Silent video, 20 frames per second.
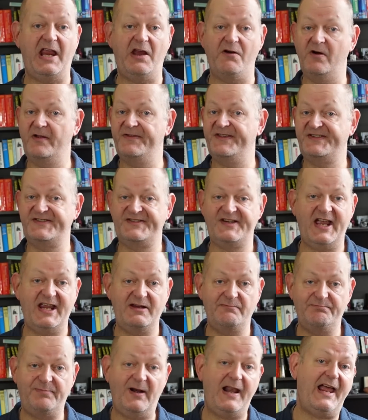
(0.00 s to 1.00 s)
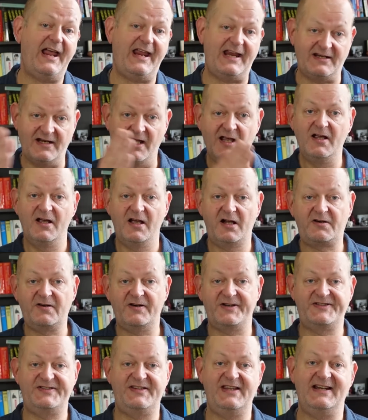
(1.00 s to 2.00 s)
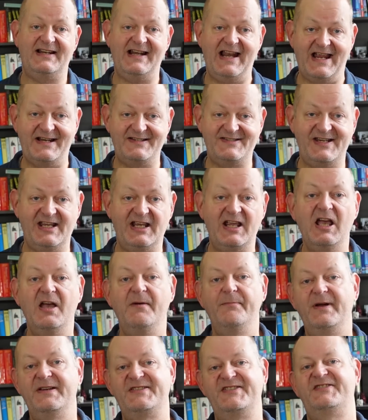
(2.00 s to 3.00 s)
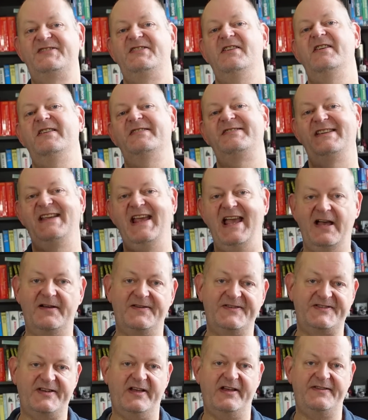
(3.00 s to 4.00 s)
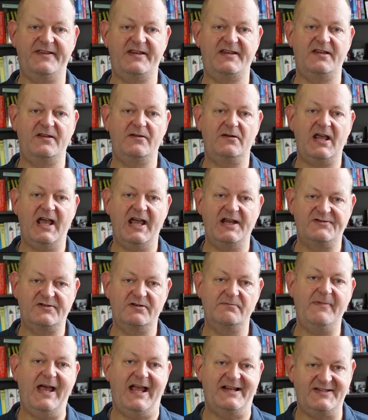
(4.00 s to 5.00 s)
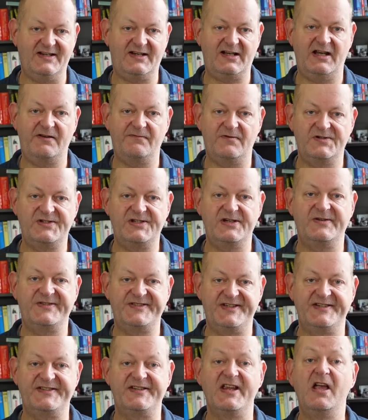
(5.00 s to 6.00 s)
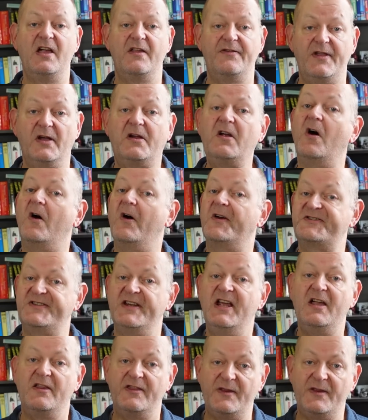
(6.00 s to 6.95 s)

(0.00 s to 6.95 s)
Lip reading: You're on the same plane across the Atlantic, but starting outside the UK dramatically reduces the cost.